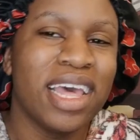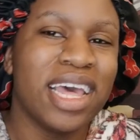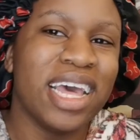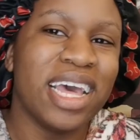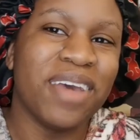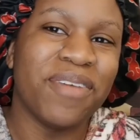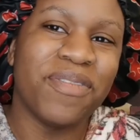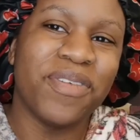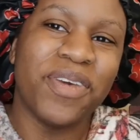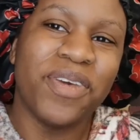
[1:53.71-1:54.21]

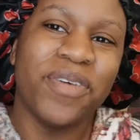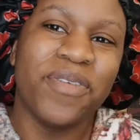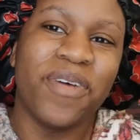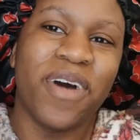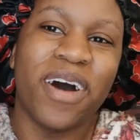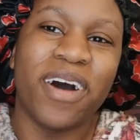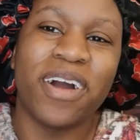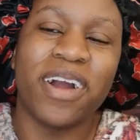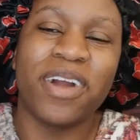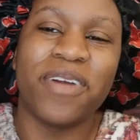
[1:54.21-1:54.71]
If you
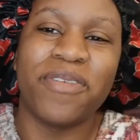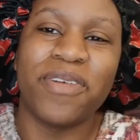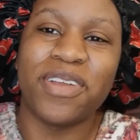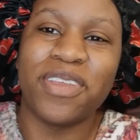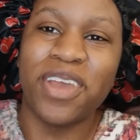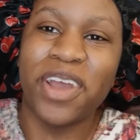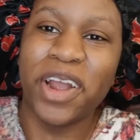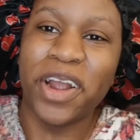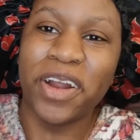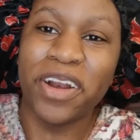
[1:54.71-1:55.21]
are a
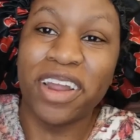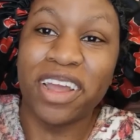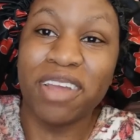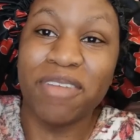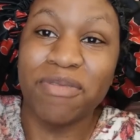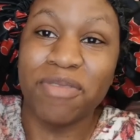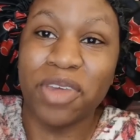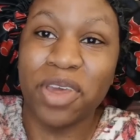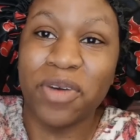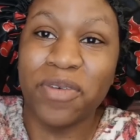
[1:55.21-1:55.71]

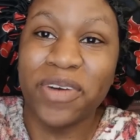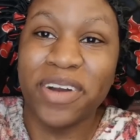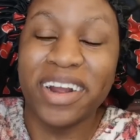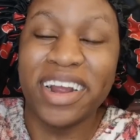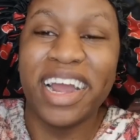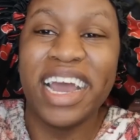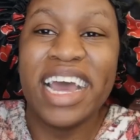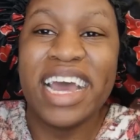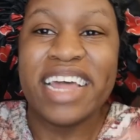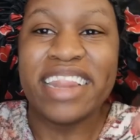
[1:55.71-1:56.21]
returning
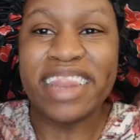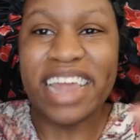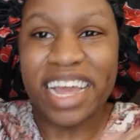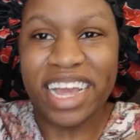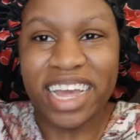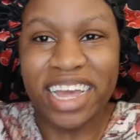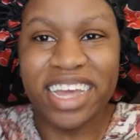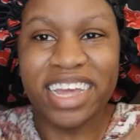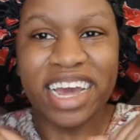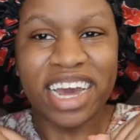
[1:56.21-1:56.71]
viewer,
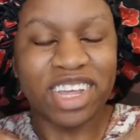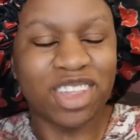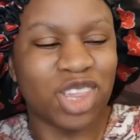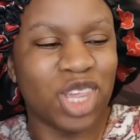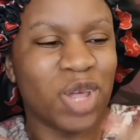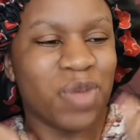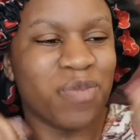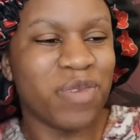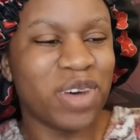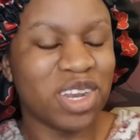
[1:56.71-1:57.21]
thank you guys
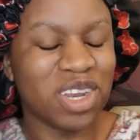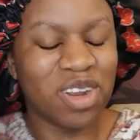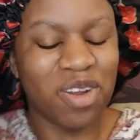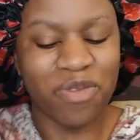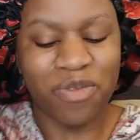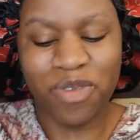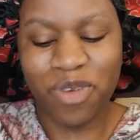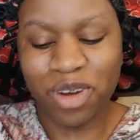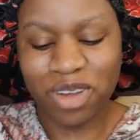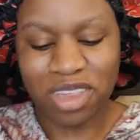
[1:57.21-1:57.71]
so much
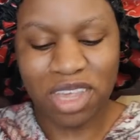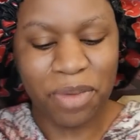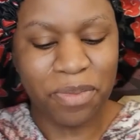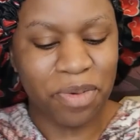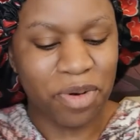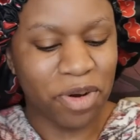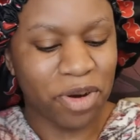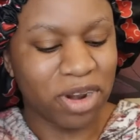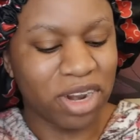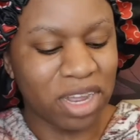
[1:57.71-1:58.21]
for
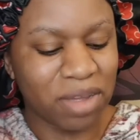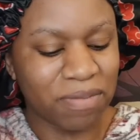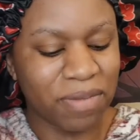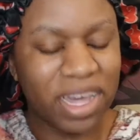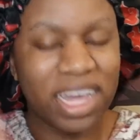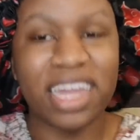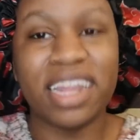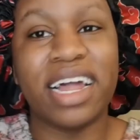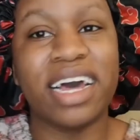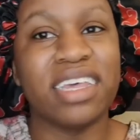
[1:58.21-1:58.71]
supporting
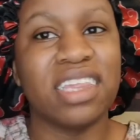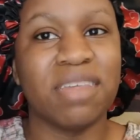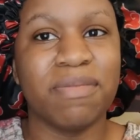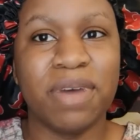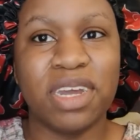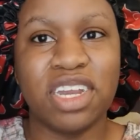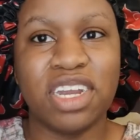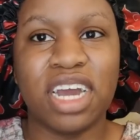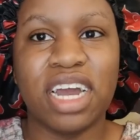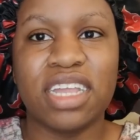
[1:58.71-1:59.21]
me. Last time
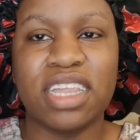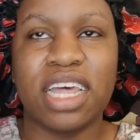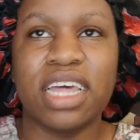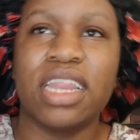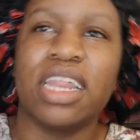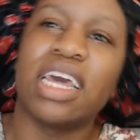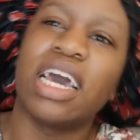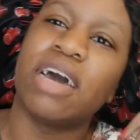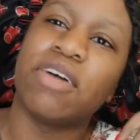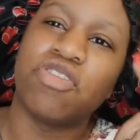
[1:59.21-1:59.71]
I checked, I
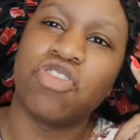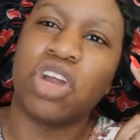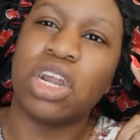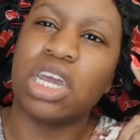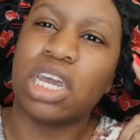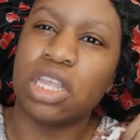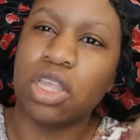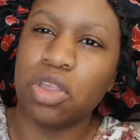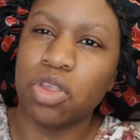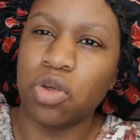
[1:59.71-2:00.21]
think I was
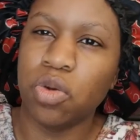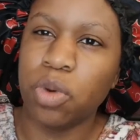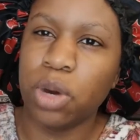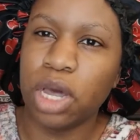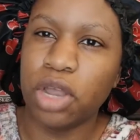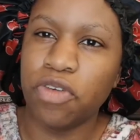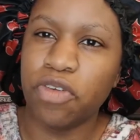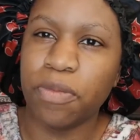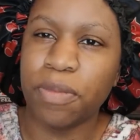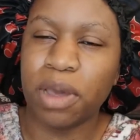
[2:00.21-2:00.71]
trying to get to
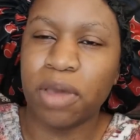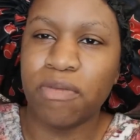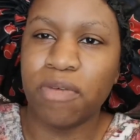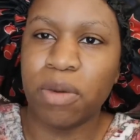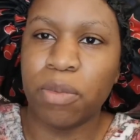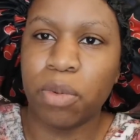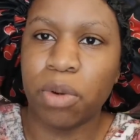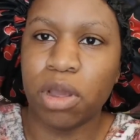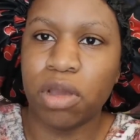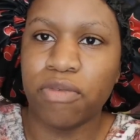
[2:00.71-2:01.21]
200 by
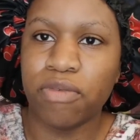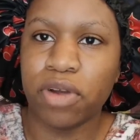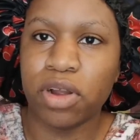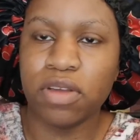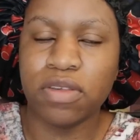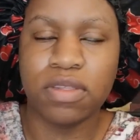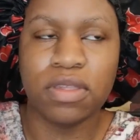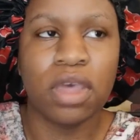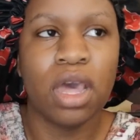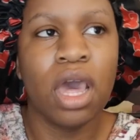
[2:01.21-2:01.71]
February
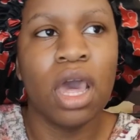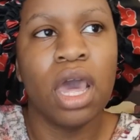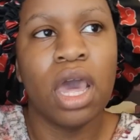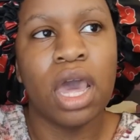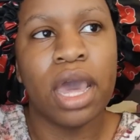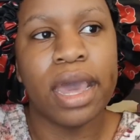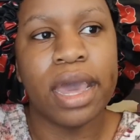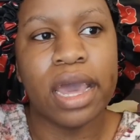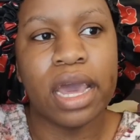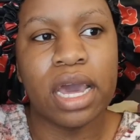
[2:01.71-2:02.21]
1st,
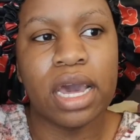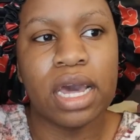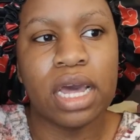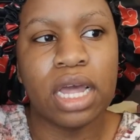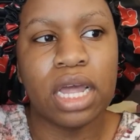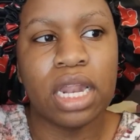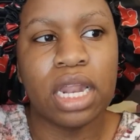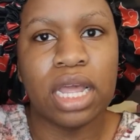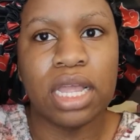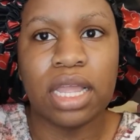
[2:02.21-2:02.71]

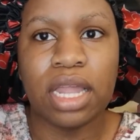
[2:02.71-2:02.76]
and it